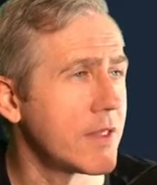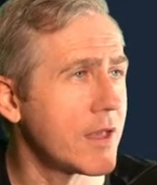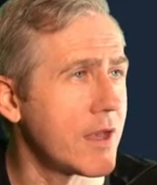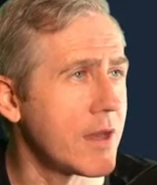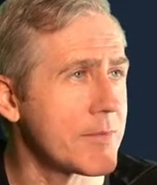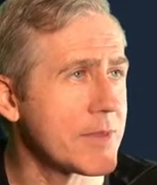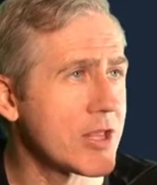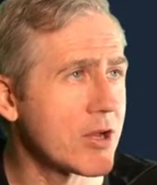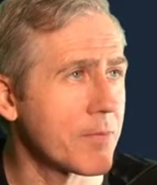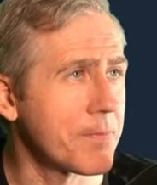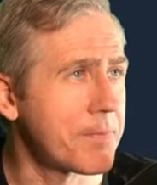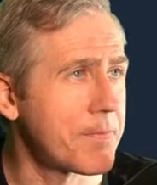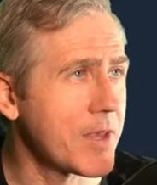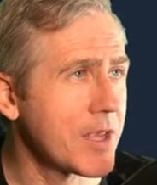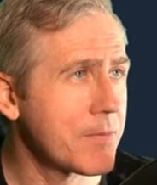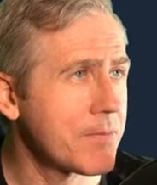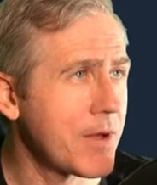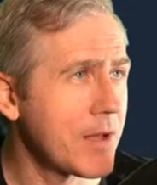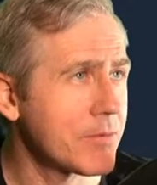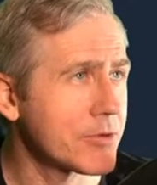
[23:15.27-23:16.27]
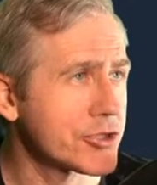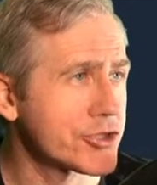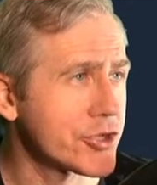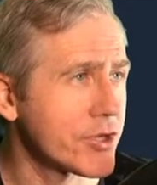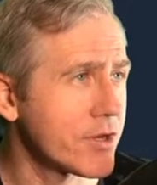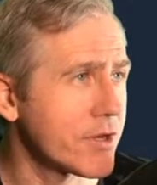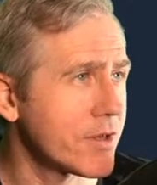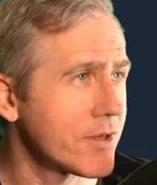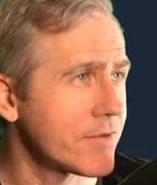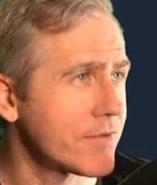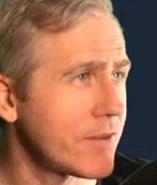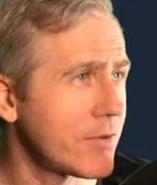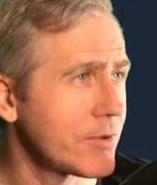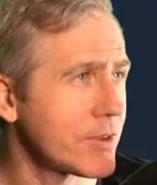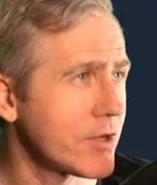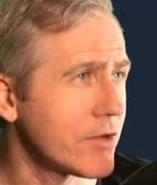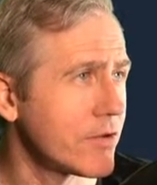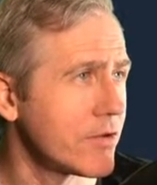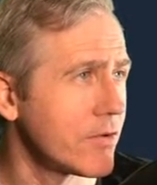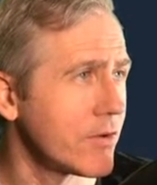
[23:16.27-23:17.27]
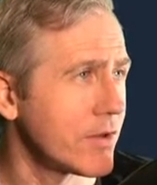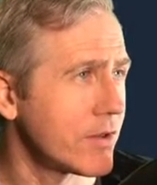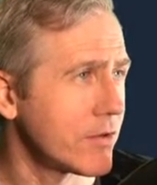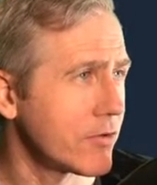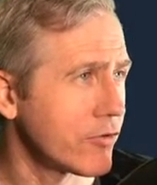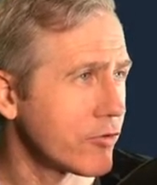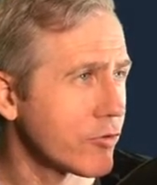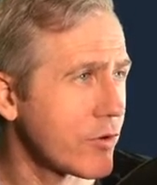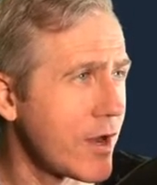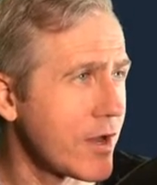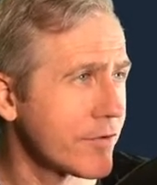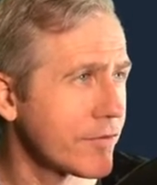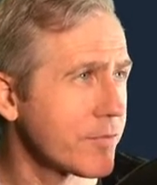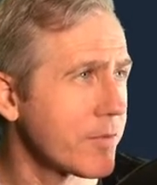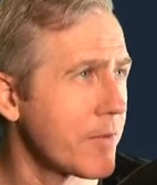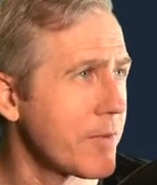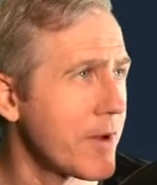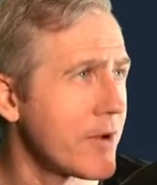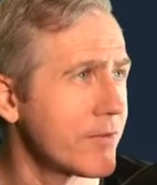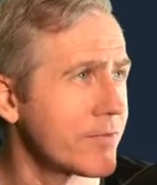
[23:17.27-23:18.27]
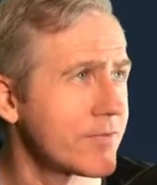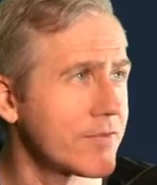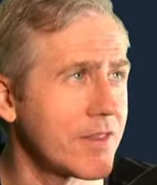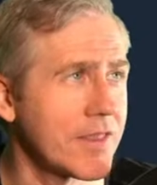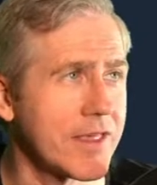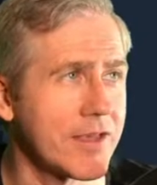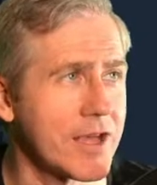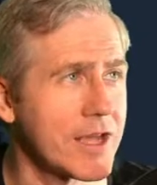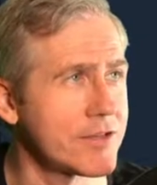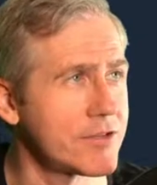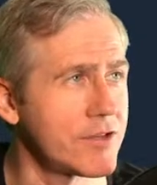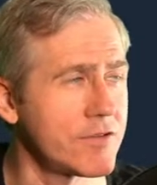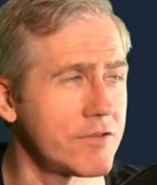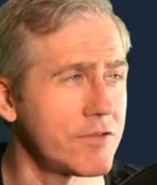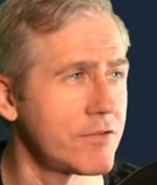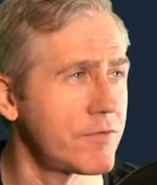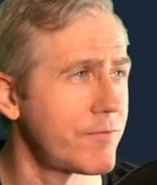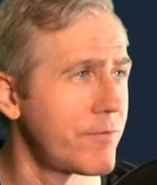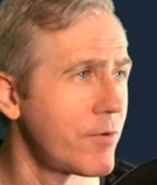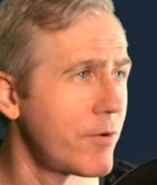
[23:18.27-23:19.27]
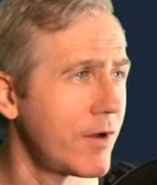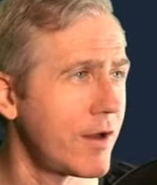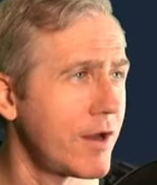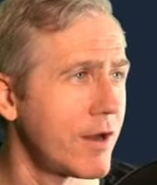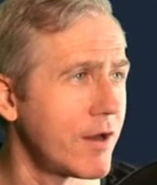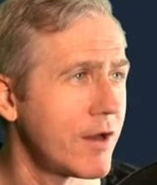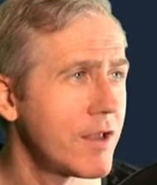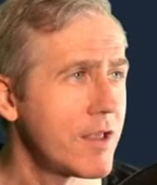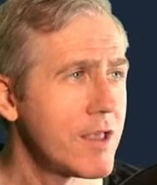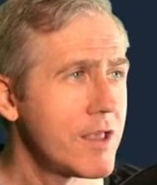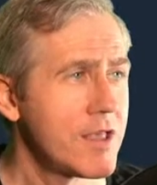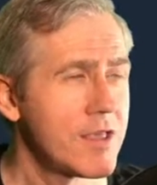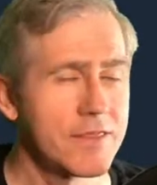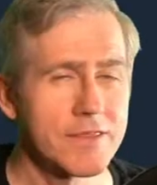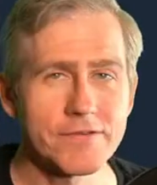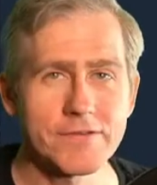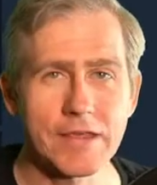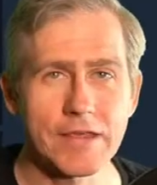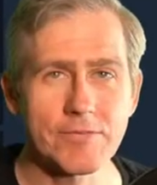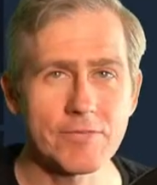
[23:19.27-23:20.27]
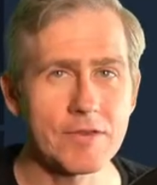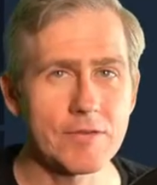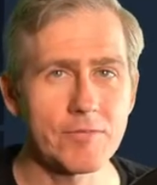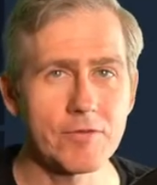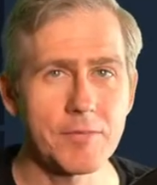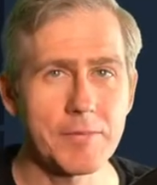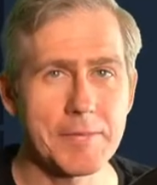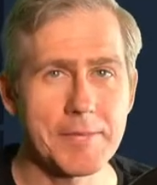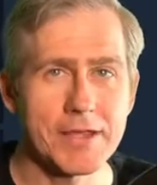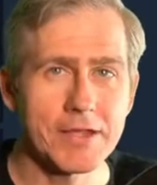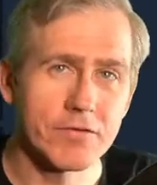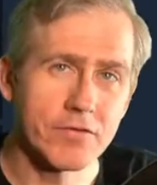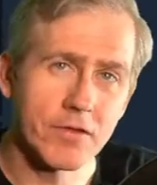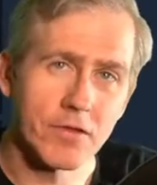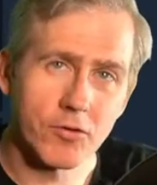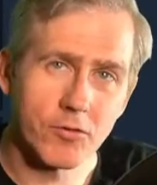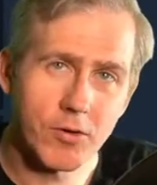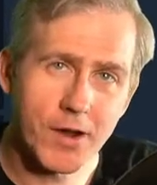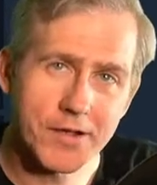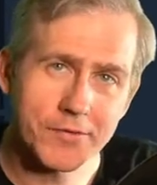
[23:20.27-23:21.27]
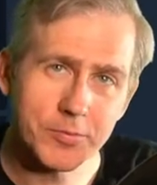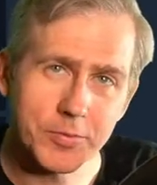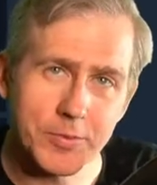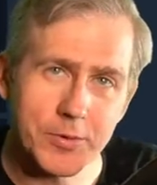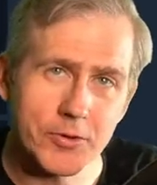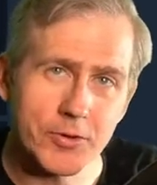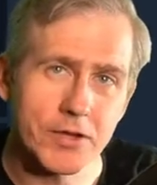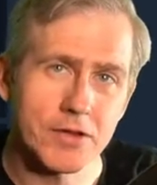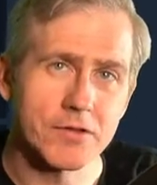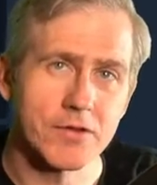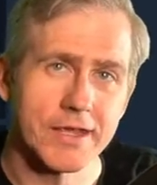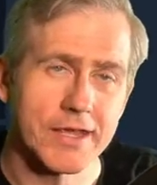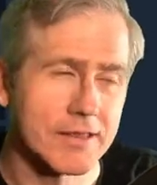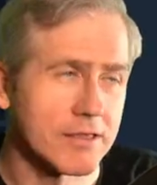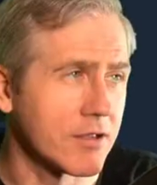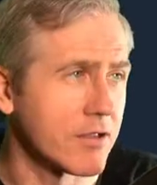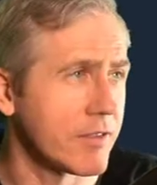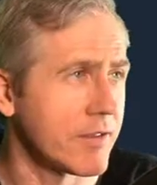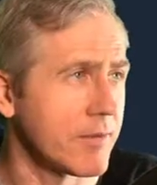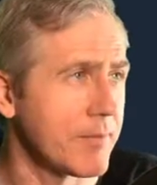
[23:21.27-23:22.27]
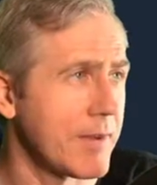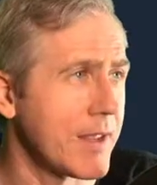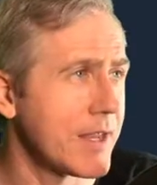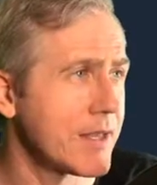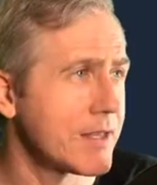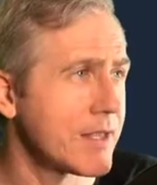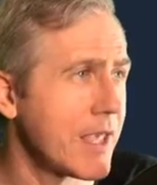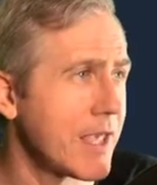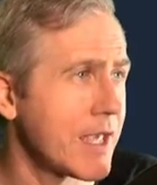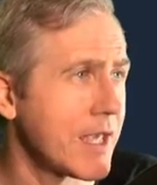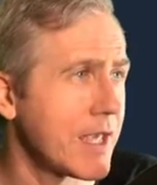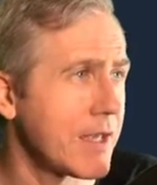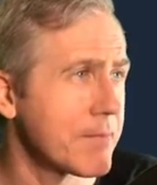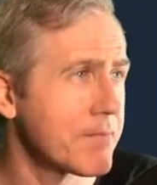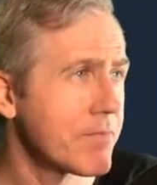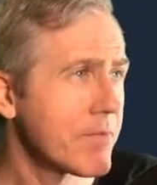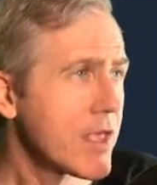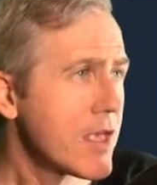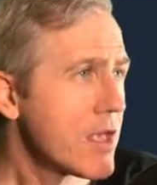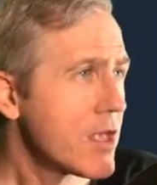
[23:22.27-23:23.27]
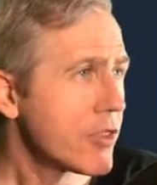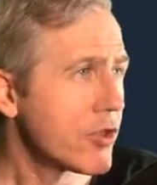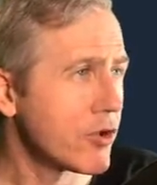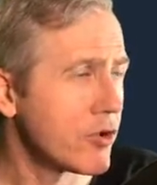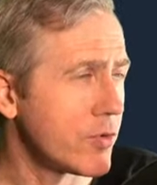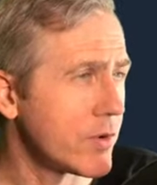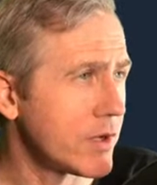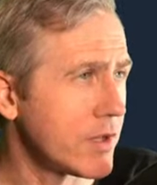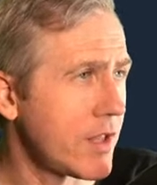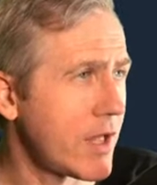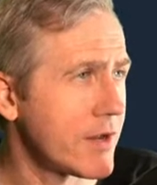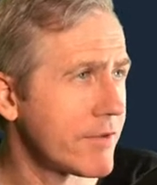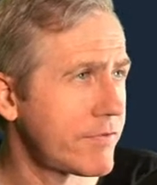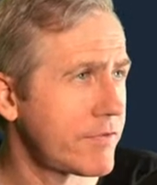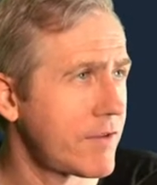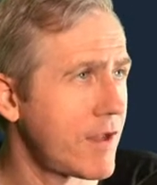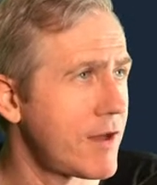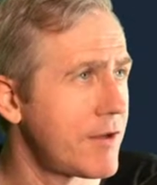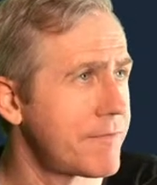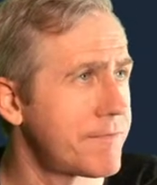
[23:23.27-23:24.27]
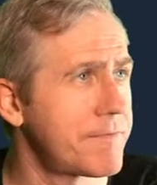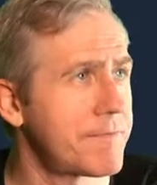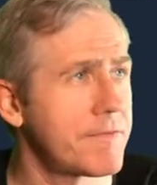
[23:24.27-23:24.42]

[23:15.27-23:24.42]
mean, they're a big publisher. Let's see what they're doing to cross-promote. See, they got Dungeons 4 here. This game seems to be big, so they're cross-promoting to get to their main game. They're doing a lot of stuff